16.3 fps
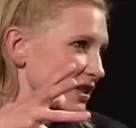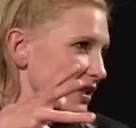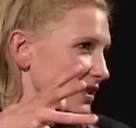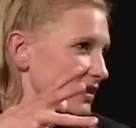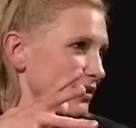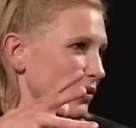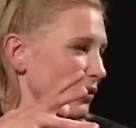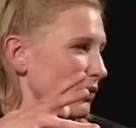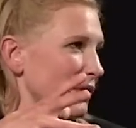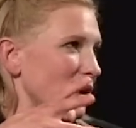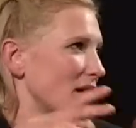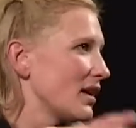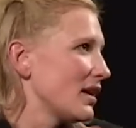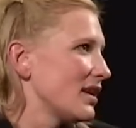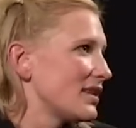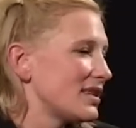It's sort of
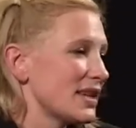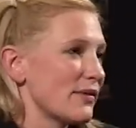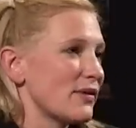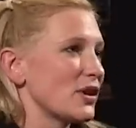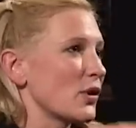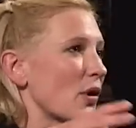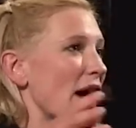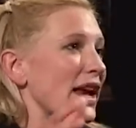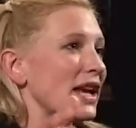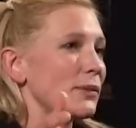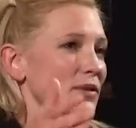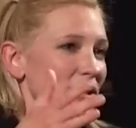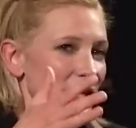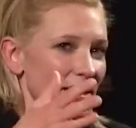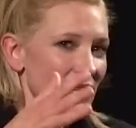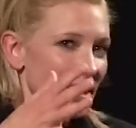seventy or eighty
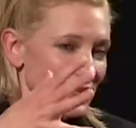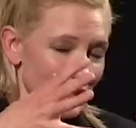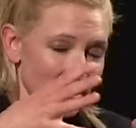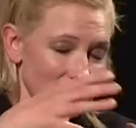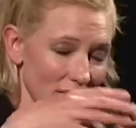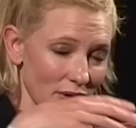percent desert.